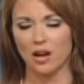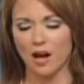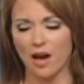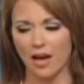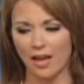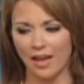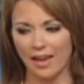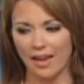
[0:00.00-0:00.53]

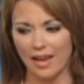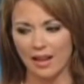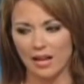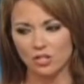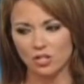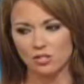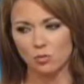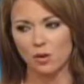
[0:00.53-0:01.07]
And
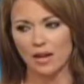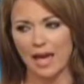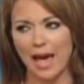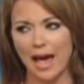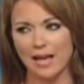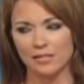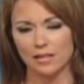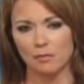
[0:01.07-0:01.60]
I just want to
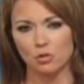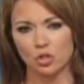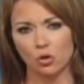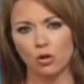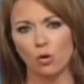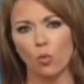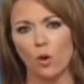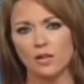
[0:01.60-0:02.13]
ask, I'm
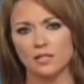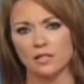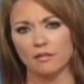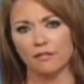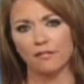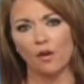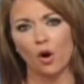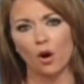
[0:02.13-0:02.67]
sure it
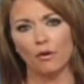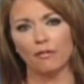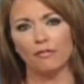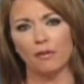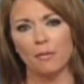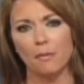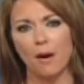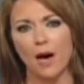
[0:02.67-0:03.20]
wasn't far
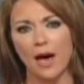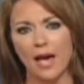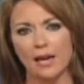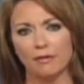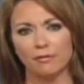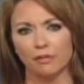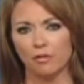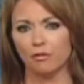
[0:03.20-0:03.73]
from
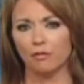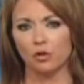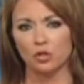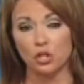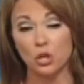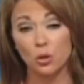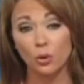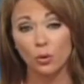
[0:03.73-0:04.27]
mine, for
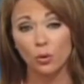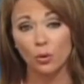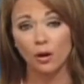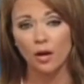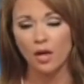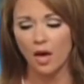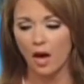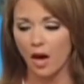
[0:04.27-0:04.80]
you,
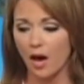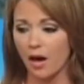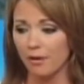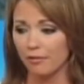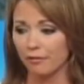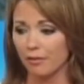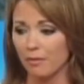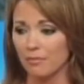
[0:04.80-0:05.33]

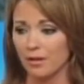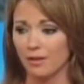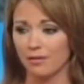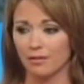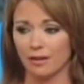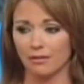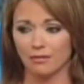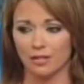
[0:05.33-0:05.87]
from
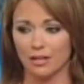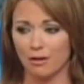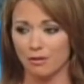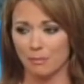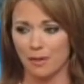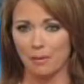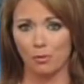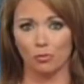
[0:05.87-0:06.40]
the
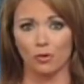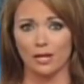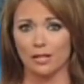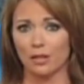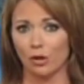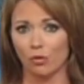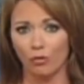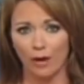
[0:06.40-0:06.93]
people
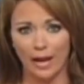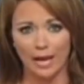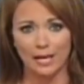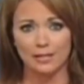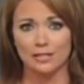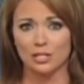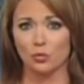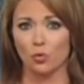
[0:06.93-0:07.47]
running the
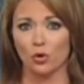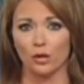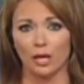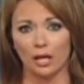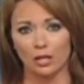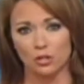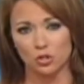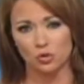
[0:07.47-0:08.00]
cranes and
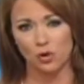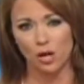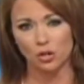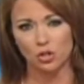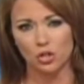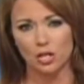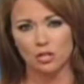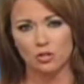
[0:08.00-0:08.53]
working
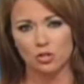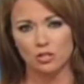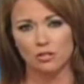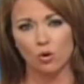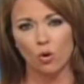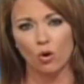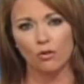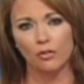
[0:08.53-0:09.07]
construction,
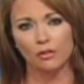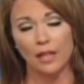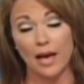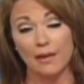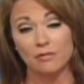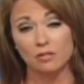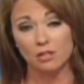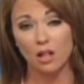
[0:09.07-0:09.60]
just all the
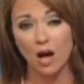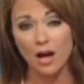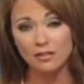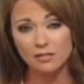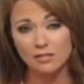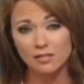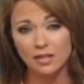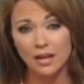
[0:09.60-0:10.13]
lives
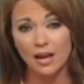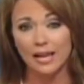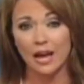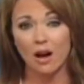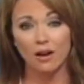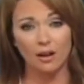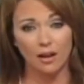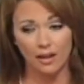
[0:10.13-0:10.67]
lost
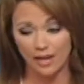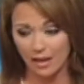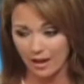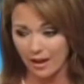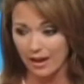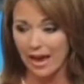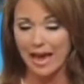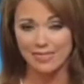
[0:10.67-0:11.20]

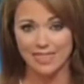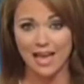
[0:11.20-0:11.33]
at